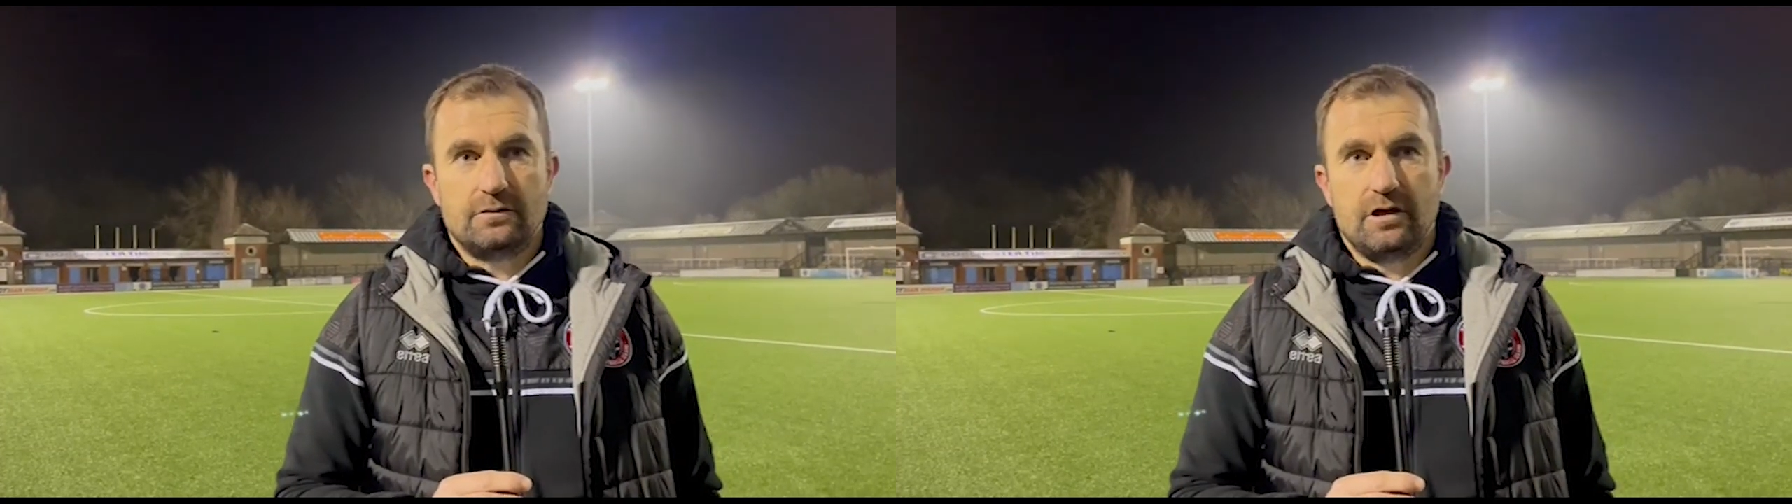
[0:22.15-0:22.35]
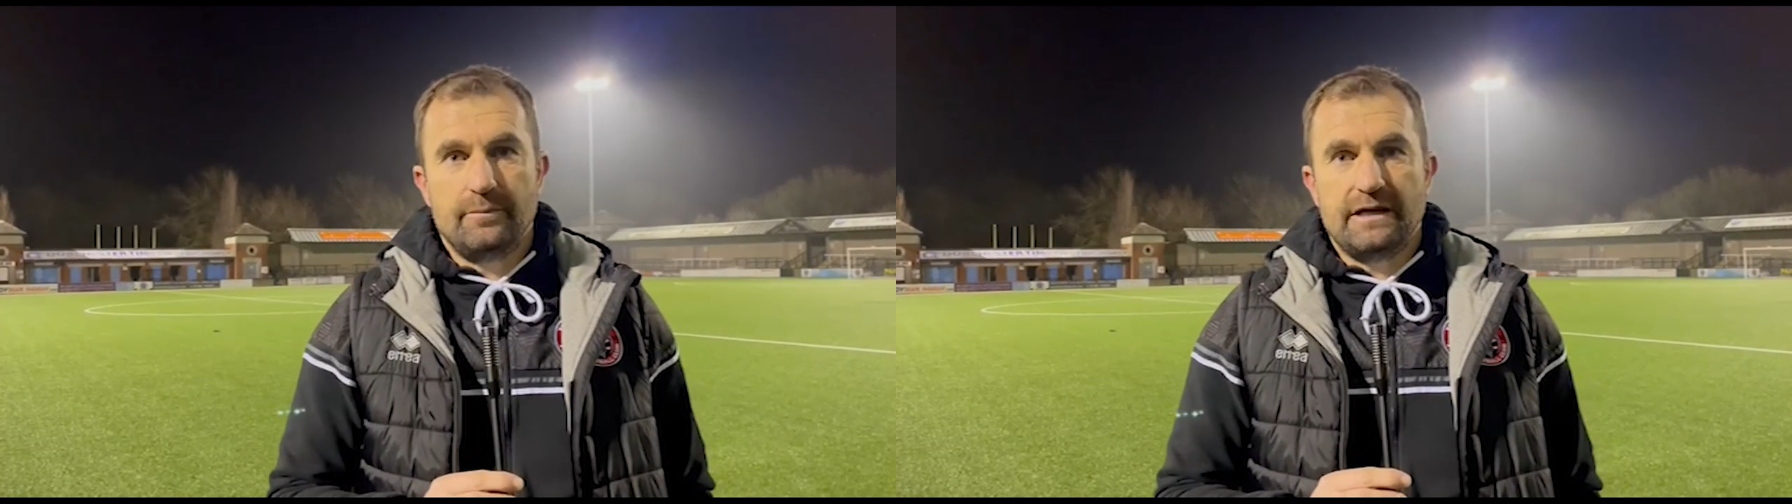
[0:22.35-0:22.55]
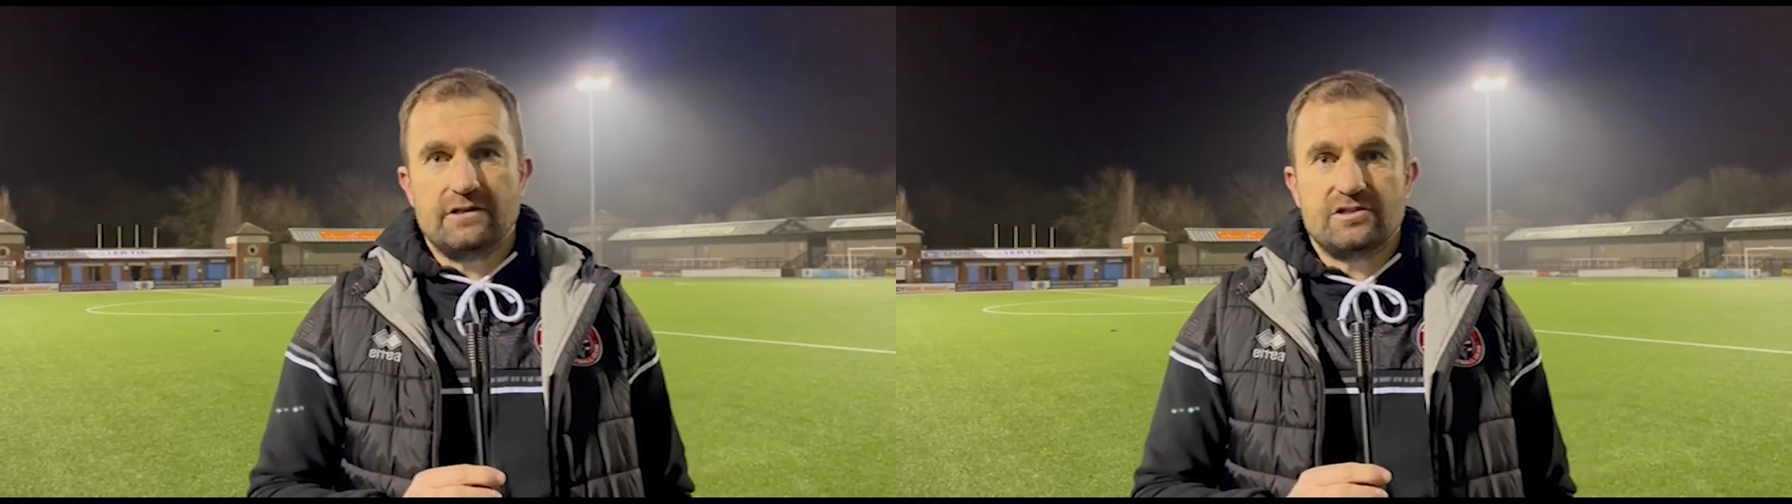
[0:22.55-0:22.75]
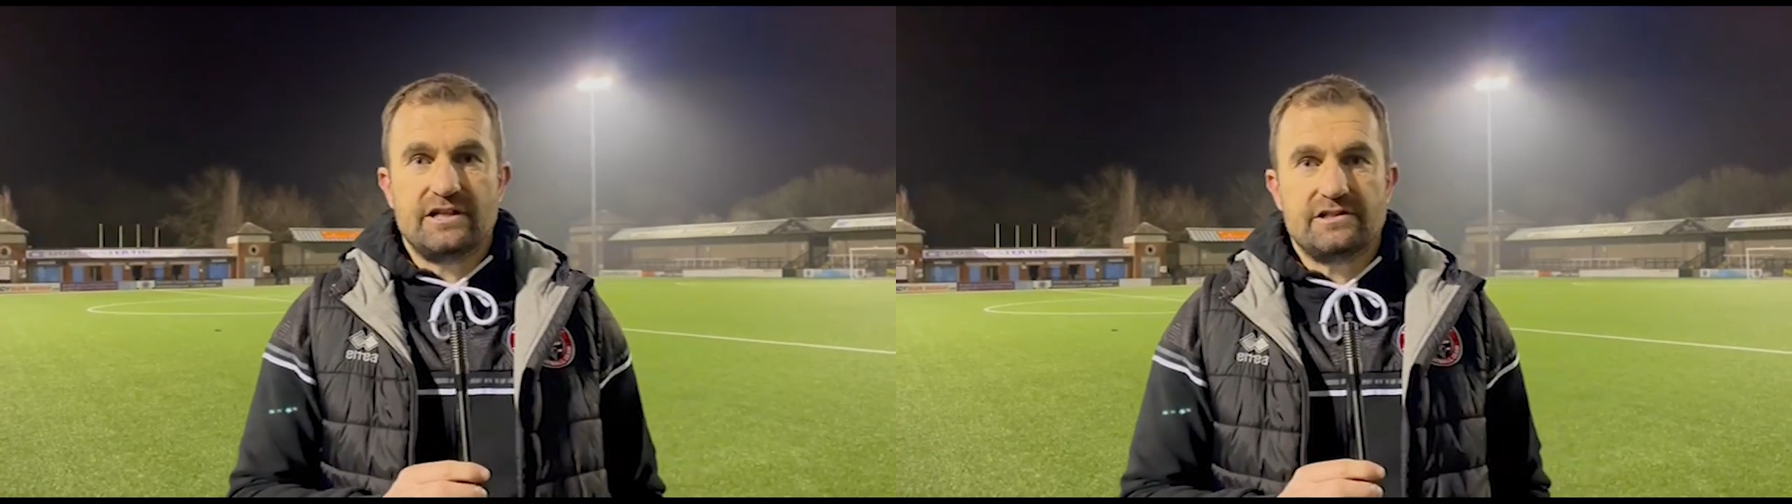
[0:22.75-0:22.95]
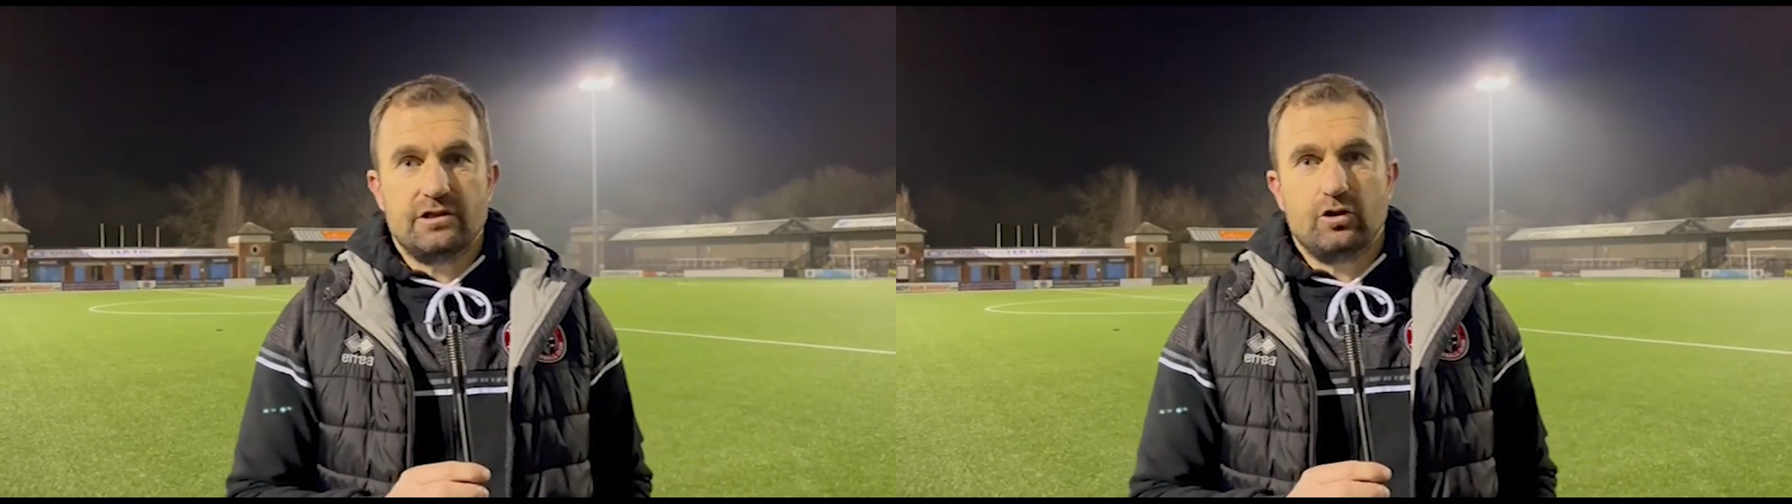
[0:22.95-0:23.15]
come the end of the
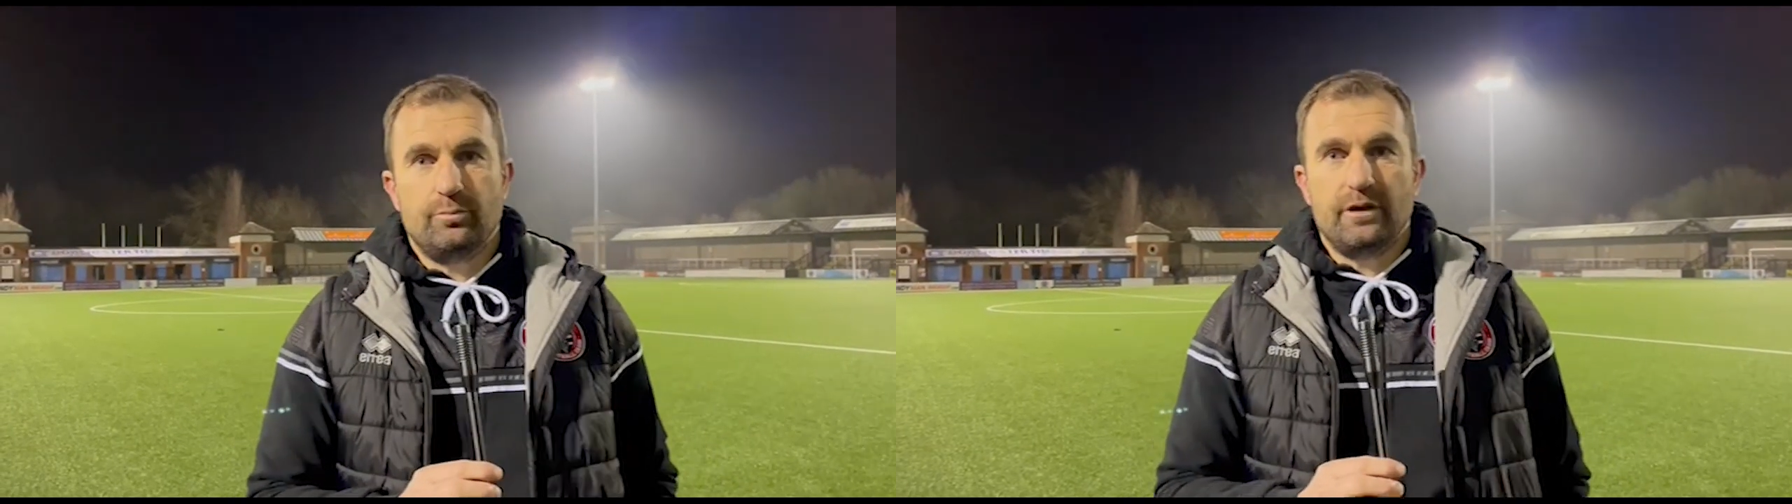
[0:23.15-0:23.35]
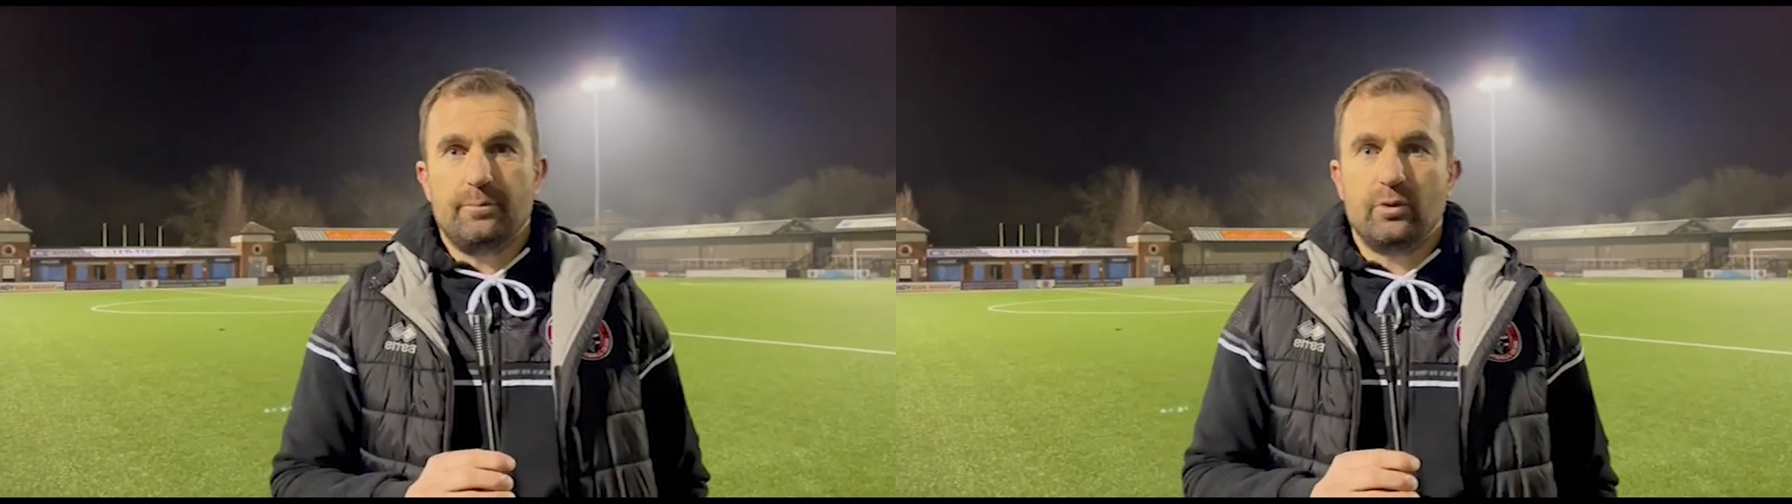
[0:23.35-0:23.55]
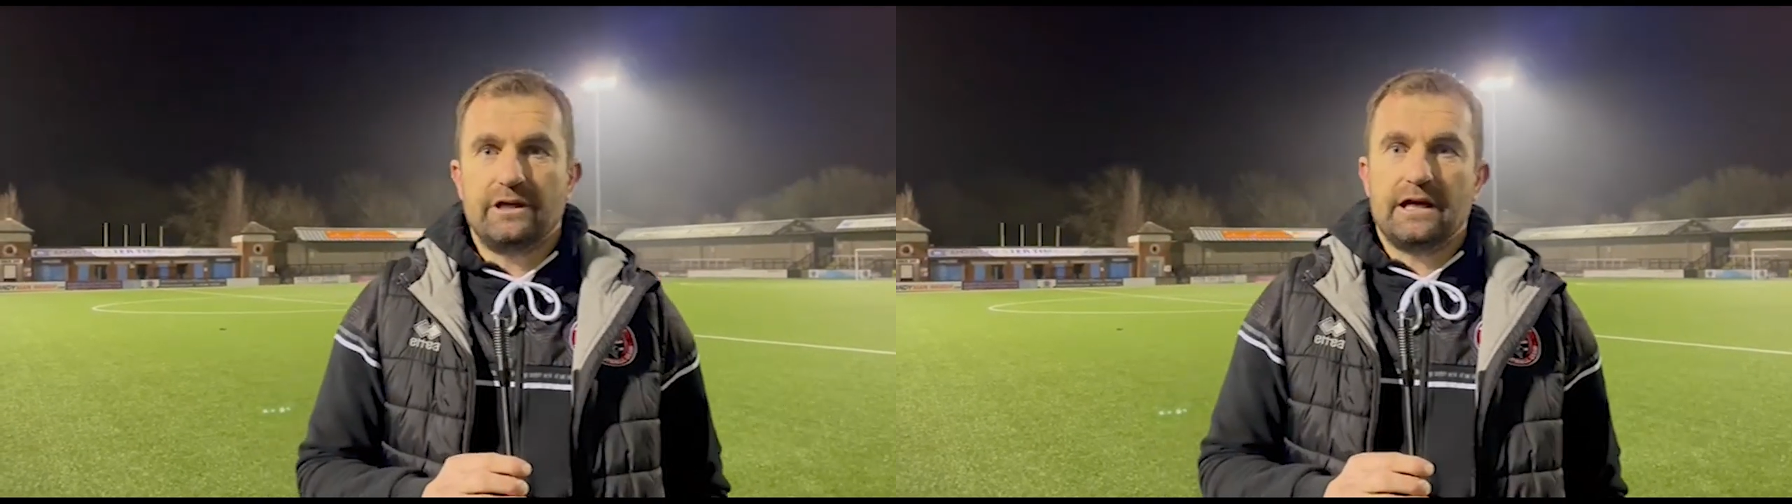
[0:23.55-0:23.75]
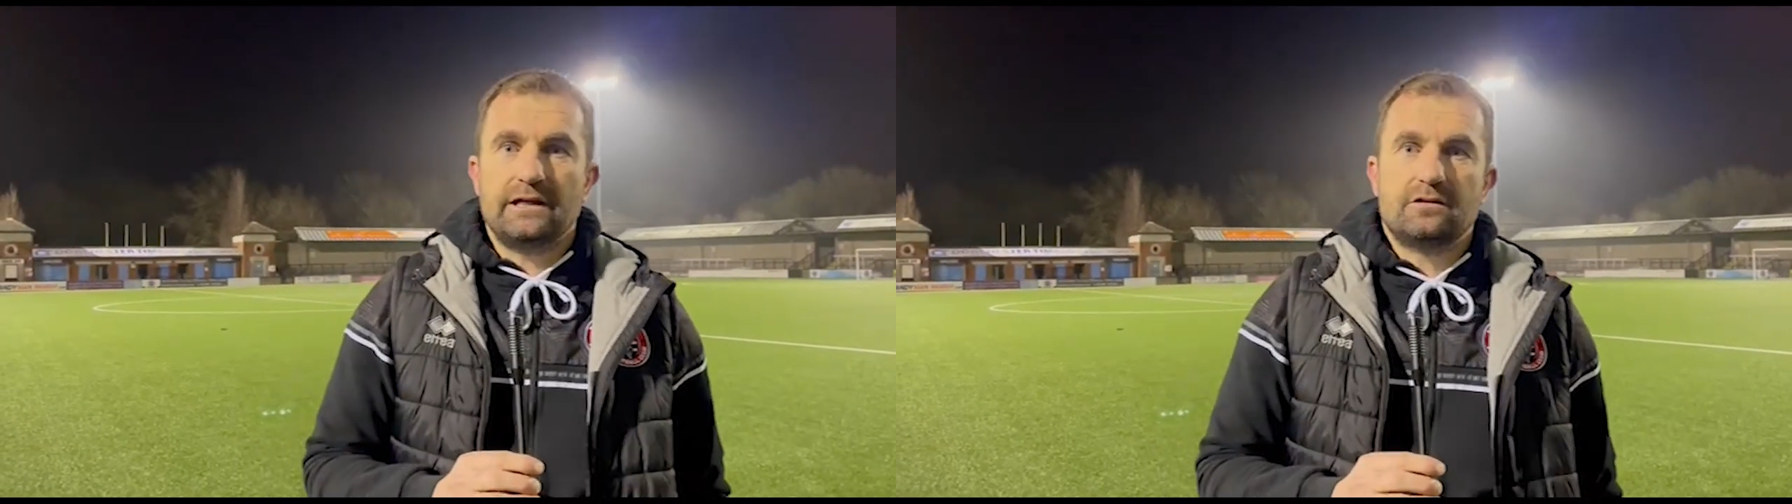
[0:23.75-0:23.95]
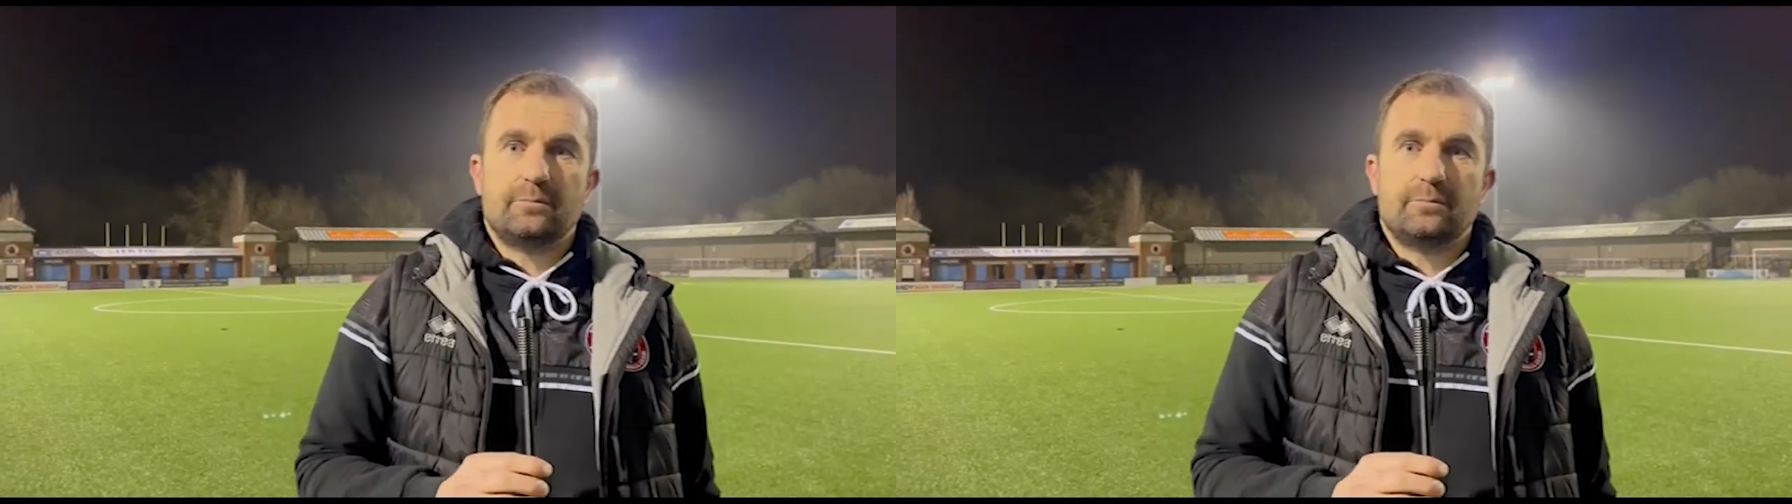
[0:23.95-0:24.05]
season, it could be a point gained.